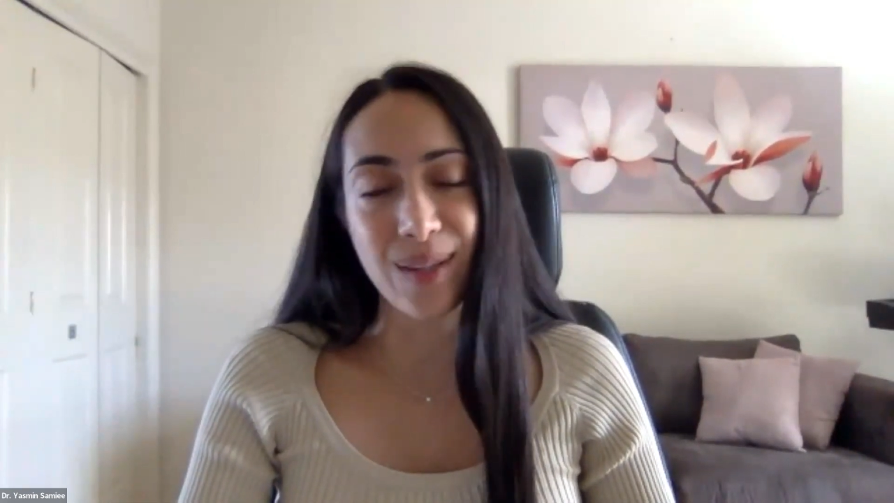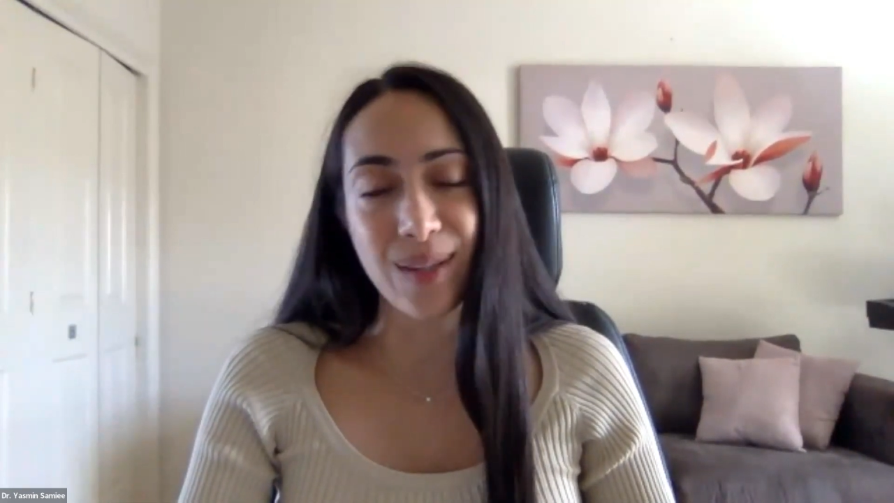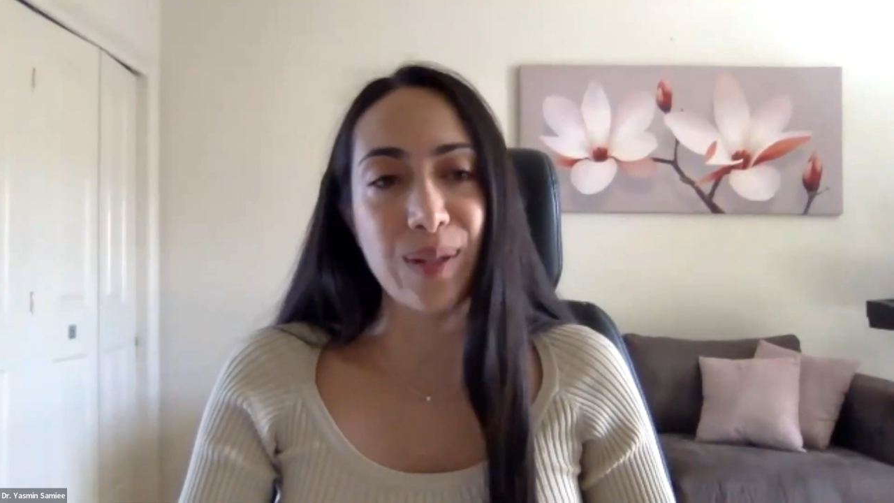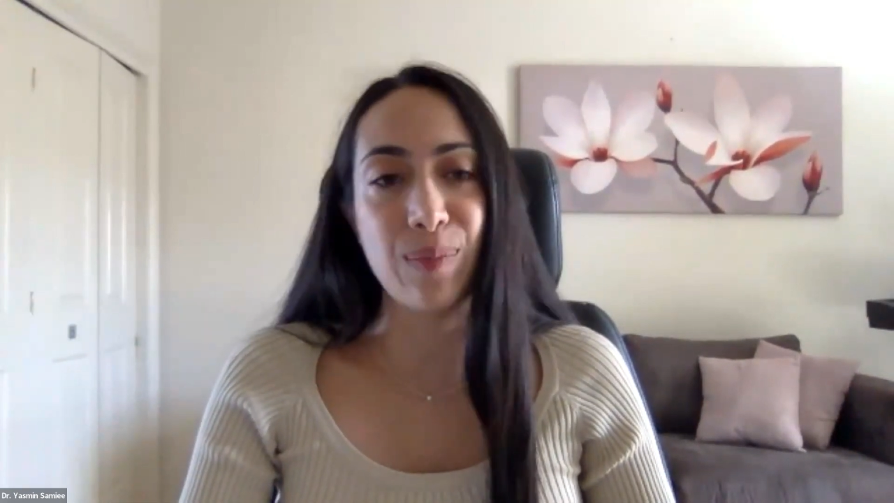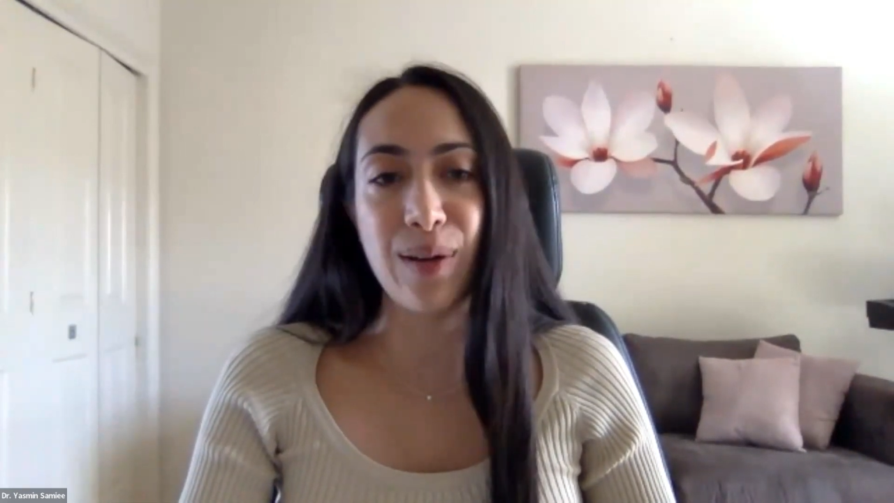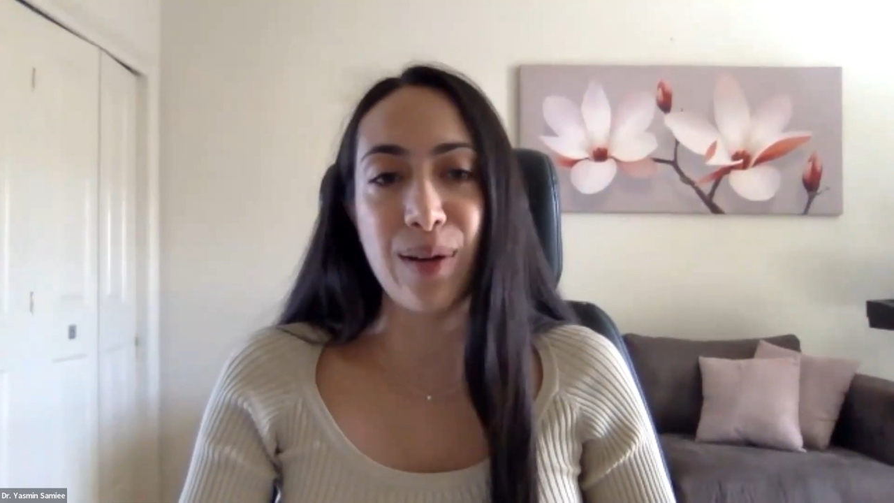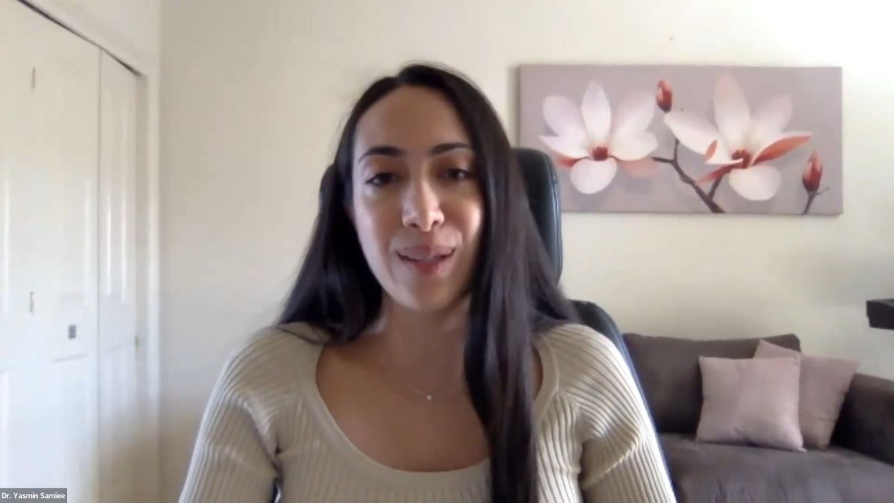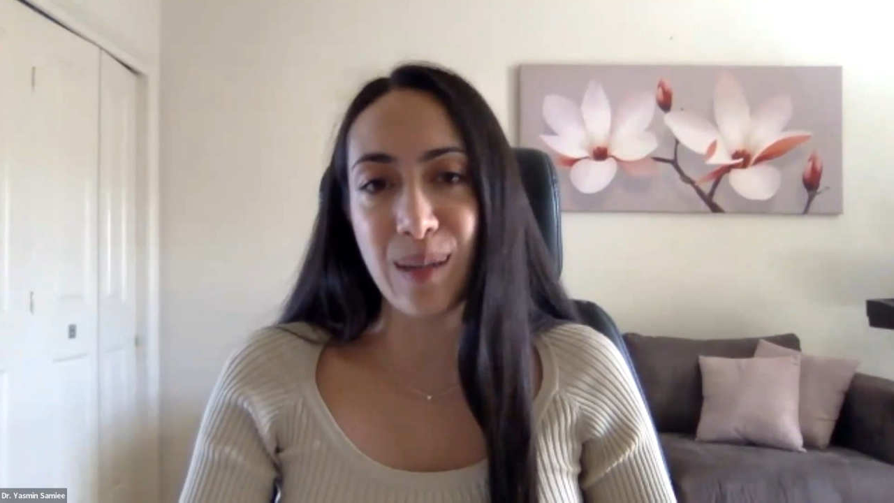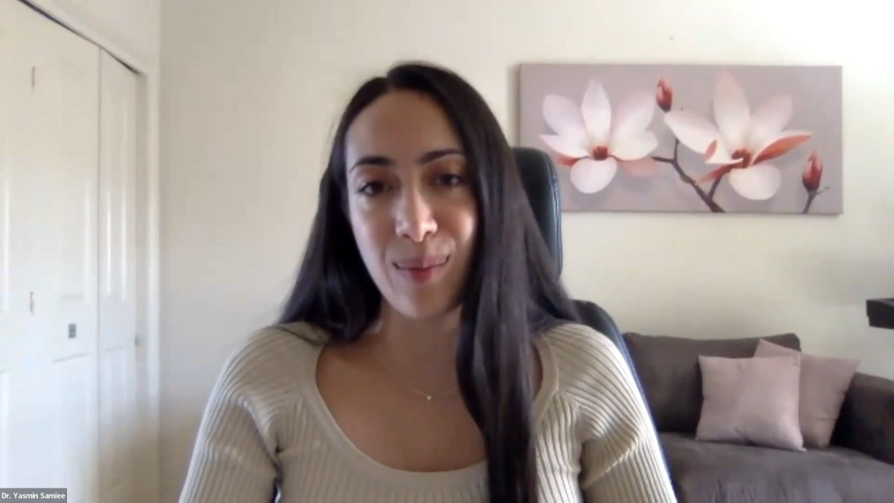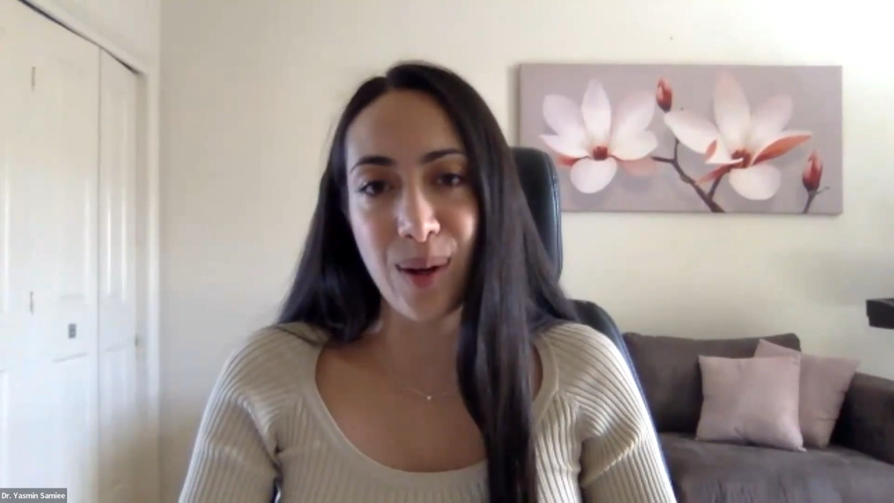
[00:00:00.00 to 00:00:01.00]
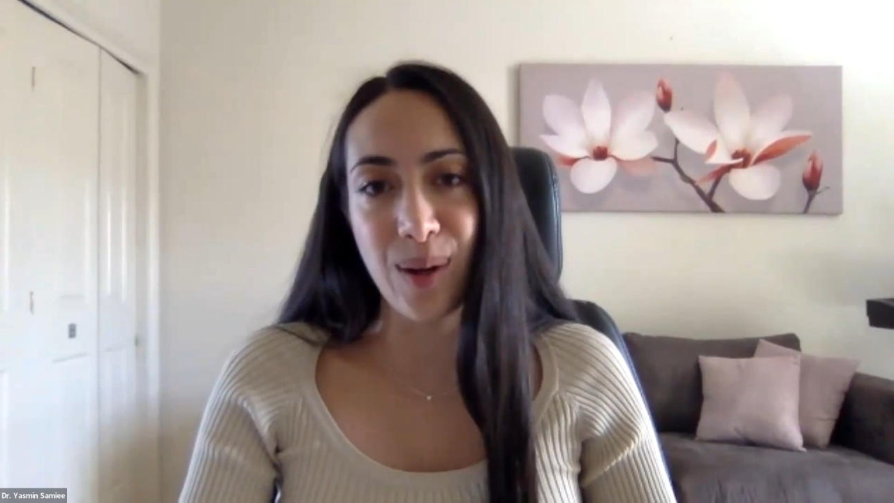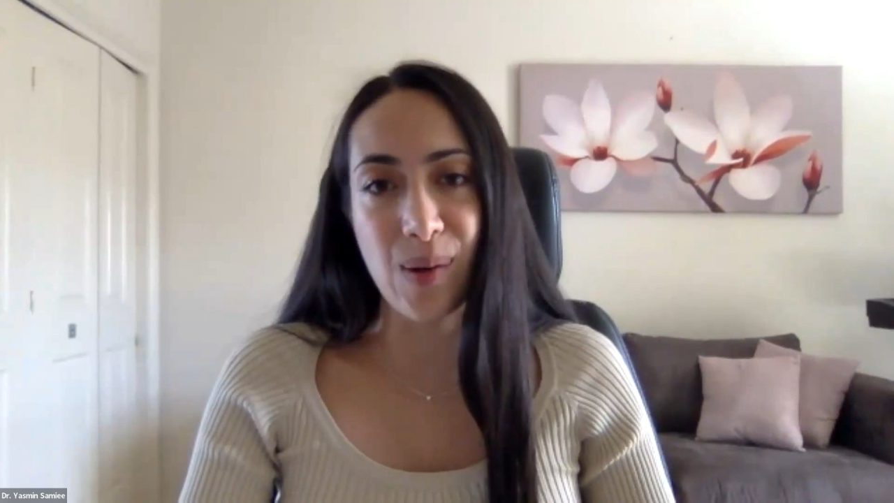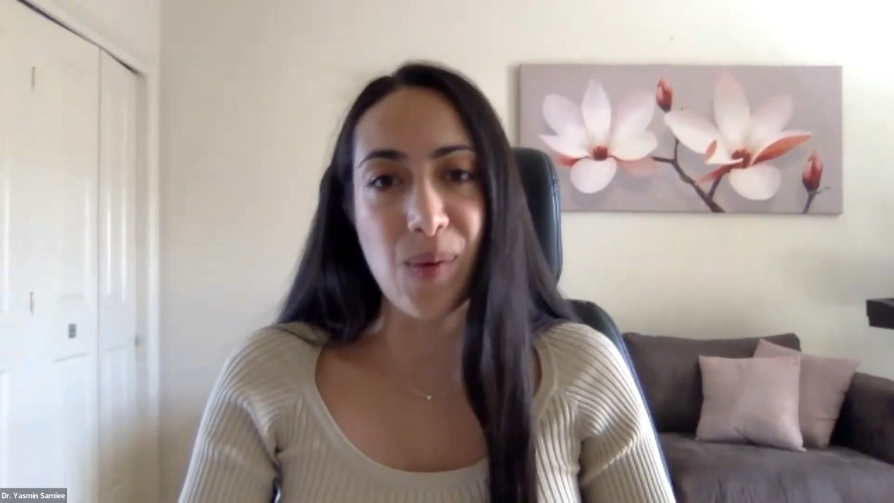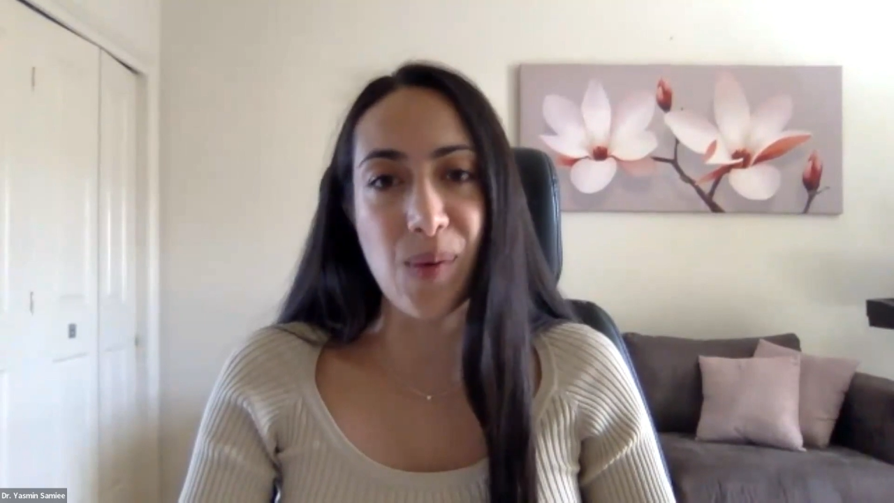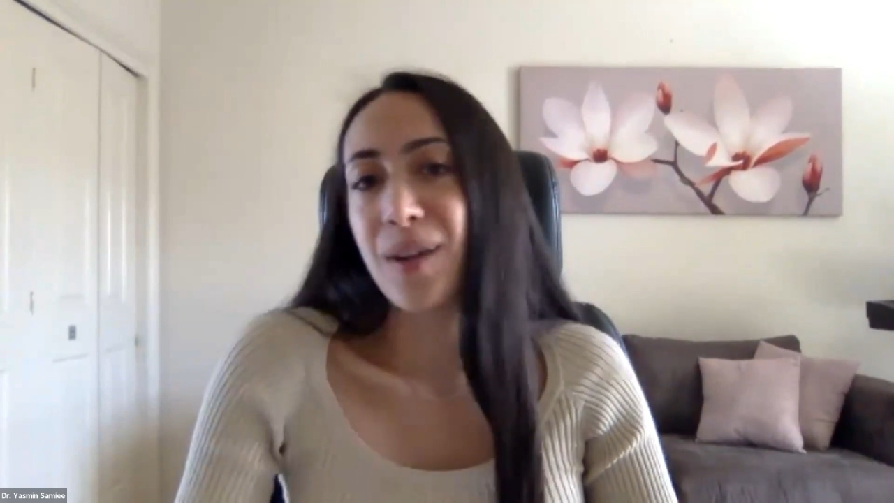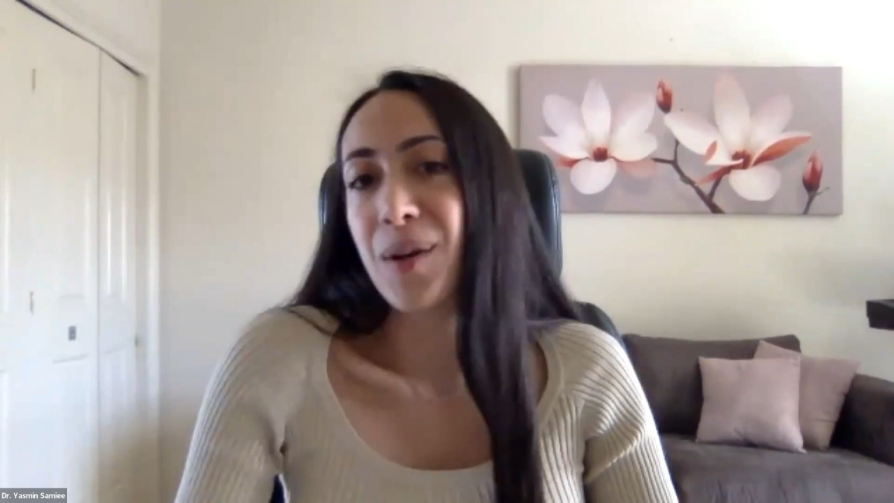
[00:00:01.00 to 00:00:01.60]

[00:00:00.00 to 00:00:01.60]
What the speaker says: So it's part of our CPR course.